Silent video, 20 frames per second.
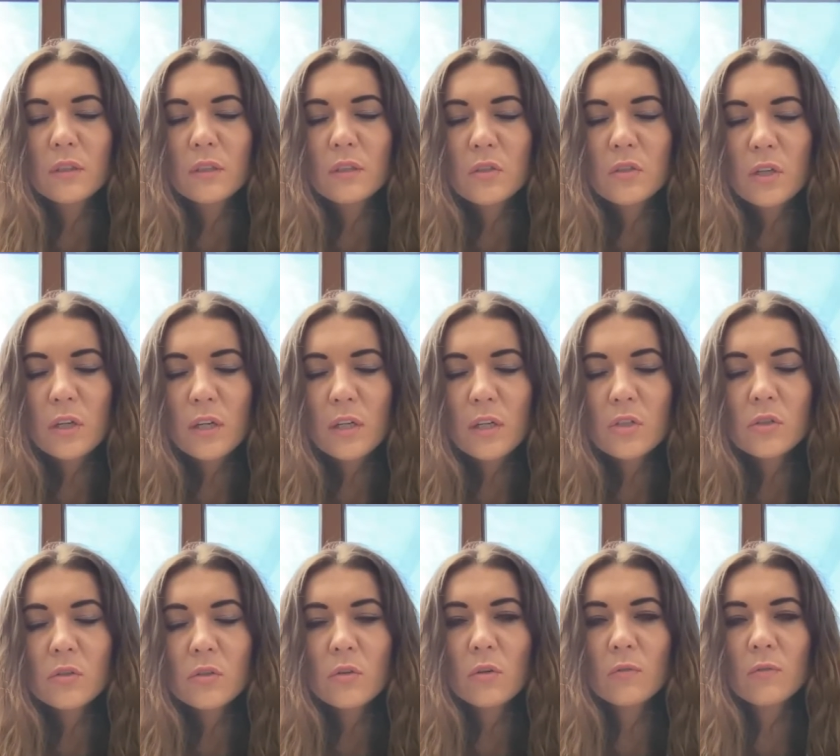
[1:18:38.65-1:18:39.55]

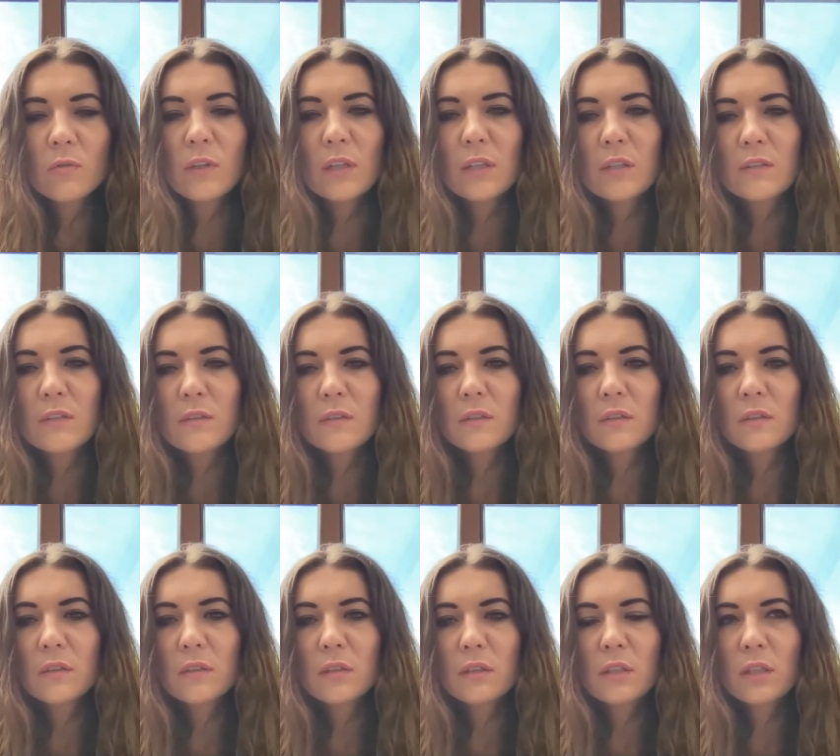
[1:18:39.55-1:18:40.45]
introduction of that
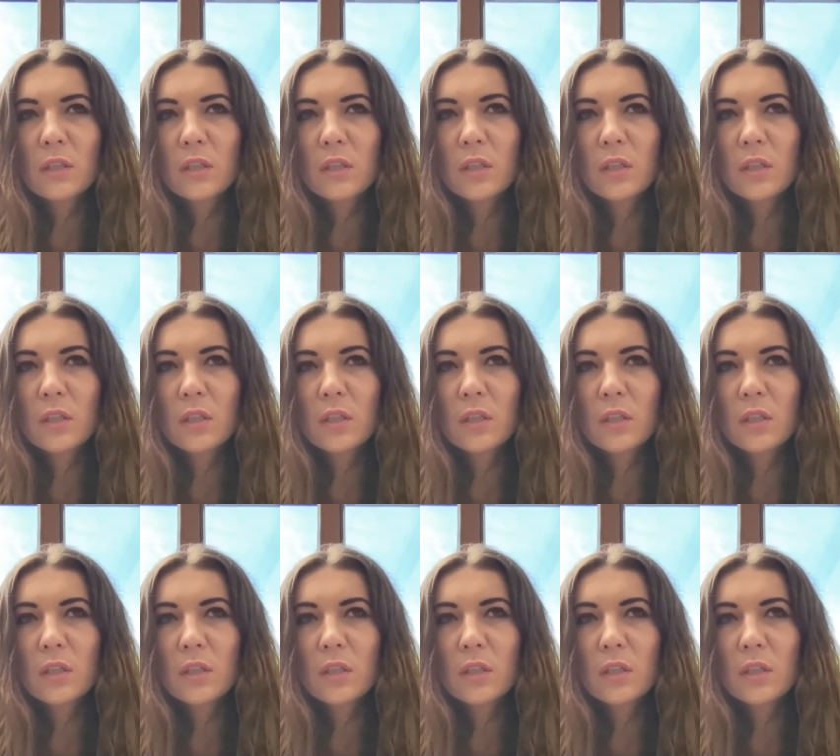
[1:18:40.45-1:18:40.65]
uh,